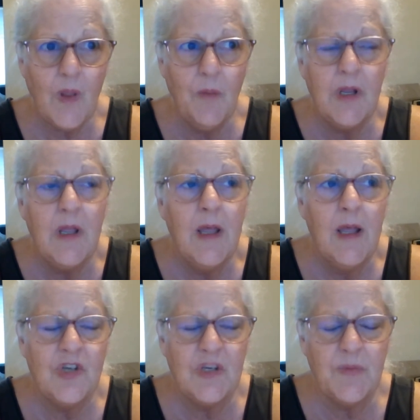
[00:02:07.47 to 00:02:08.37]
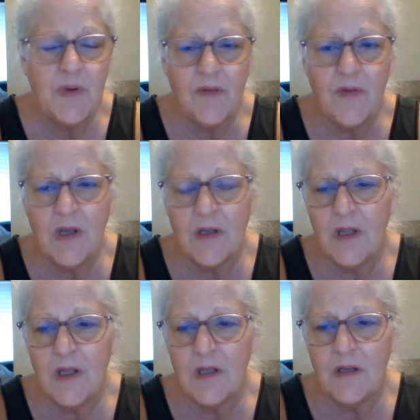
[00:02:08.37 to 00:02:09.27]
But she's been living
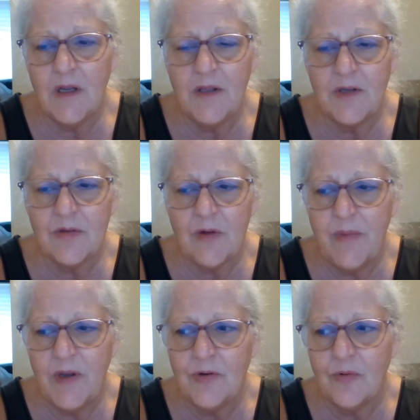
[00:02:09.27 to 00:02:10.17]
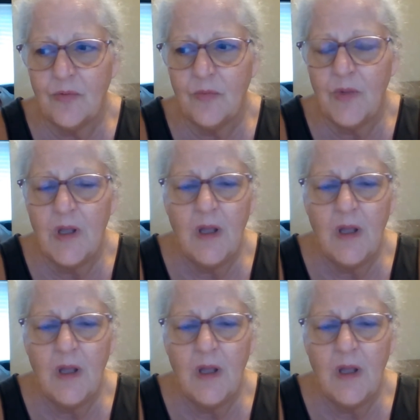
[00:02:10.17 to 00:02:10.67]
in this 3-bedroom